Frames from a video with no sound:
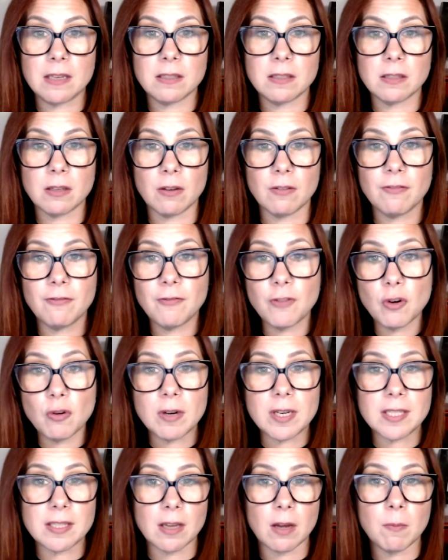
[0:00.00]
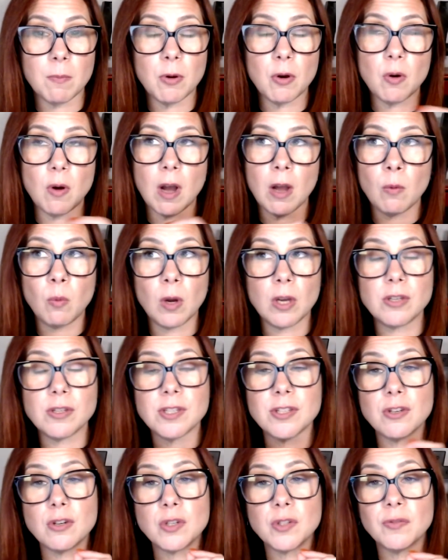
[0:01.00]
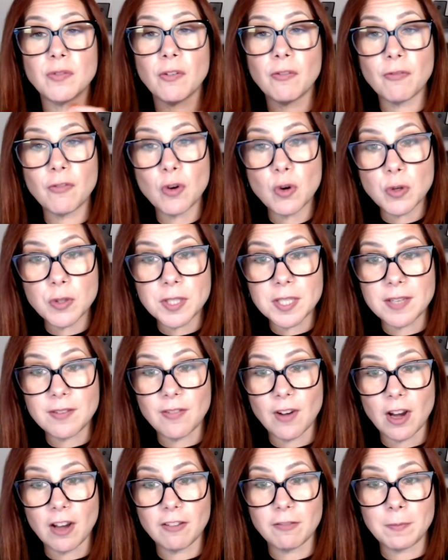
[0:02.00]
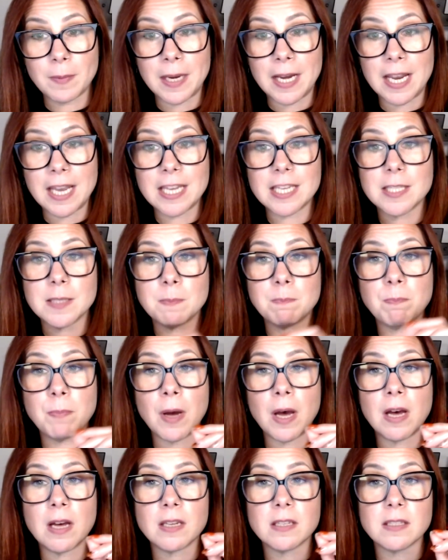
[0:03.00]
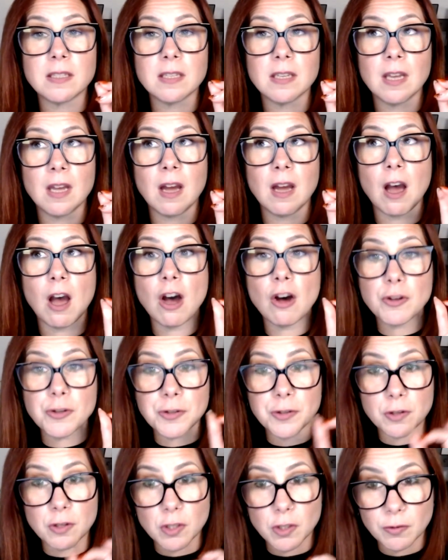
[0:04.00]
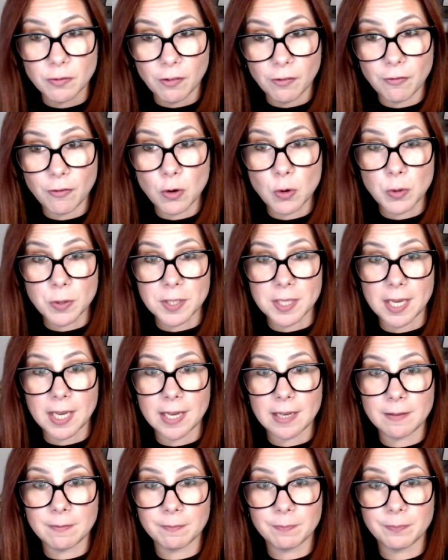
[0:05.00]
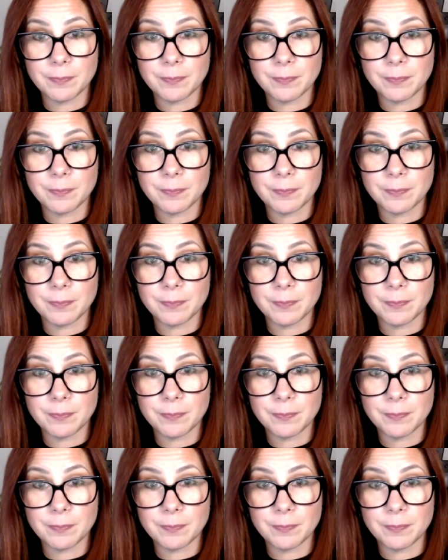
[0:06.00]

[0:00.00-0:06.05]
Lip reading: So, for example, I won't snooze for 45 minutes, but I'll snooze for 40.